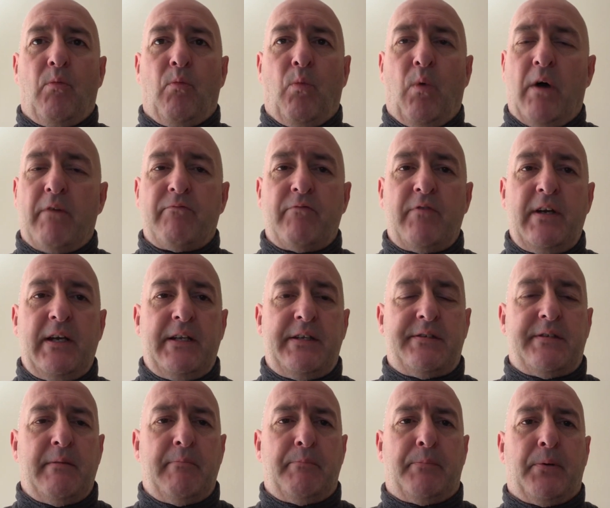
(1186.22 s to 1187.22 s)
One really
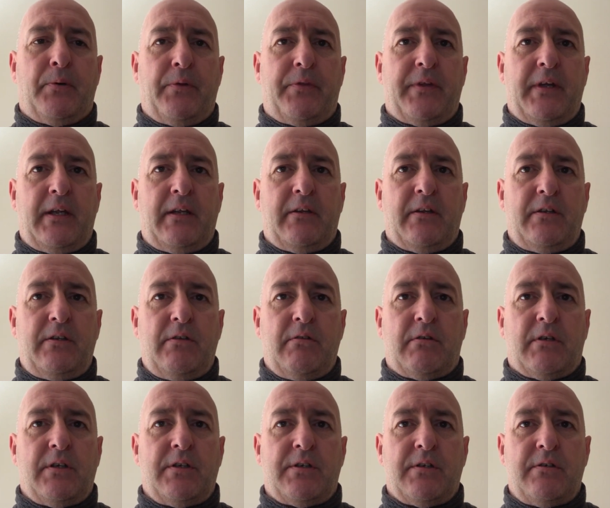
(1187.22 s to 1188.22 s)
simple thing that
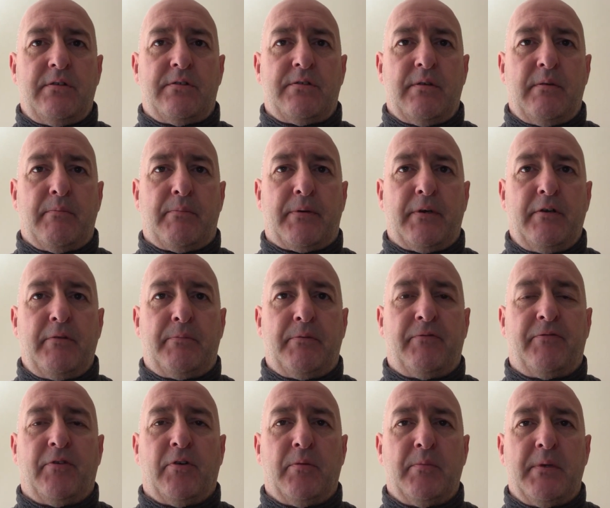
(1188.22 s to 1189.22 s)
you can do to improve
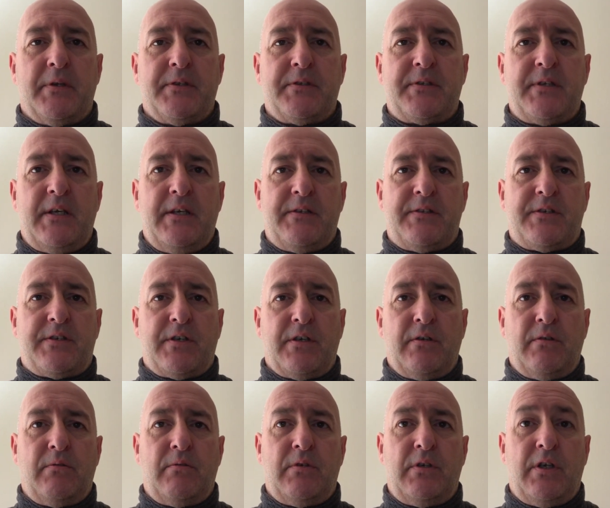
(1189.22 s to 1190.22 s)
performance is
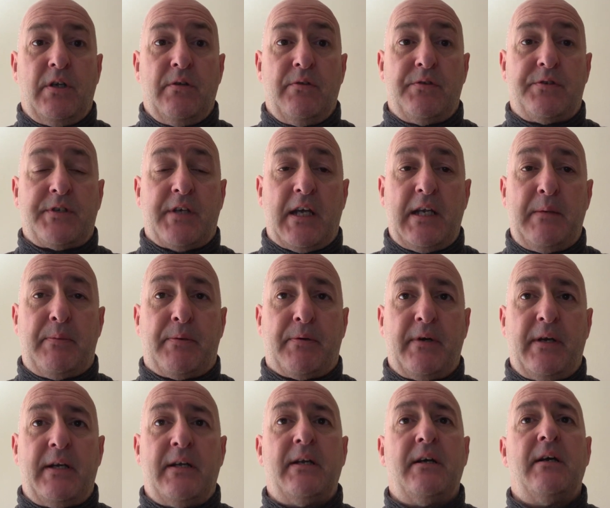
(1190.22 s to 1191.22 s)
to use
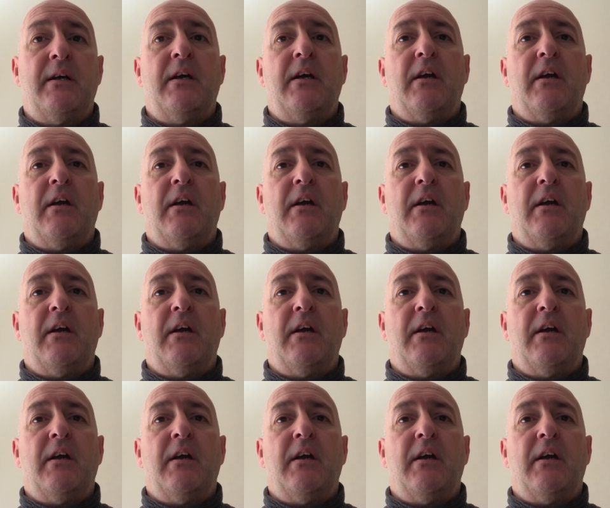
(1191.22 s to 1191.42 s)
tapering.